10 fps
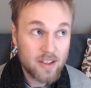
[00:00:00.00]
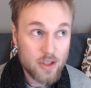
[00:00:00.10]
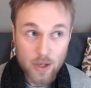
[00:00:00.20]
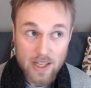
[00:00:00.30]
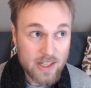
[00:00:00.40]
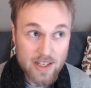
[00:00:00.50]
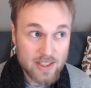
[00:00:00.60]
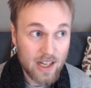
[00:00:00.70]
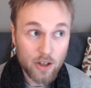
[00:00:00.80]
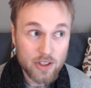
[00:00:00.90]
Try things
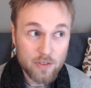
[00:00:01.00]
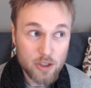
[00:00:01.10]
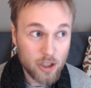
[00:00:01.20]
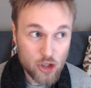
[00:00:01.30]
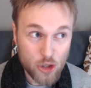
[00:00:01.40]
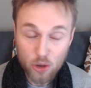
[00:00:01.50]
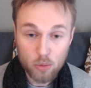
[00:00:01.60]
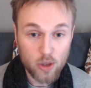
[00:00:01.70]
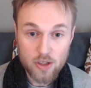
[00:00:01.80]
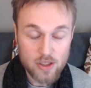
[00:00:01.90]
out. If you're not sure
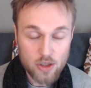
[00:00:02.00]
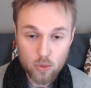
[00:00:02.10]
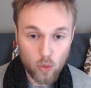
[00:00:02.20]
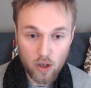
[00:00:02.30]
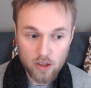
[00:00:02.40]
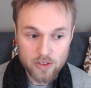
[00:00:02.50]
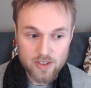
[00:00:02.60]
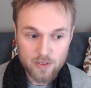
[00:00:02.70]
what you want,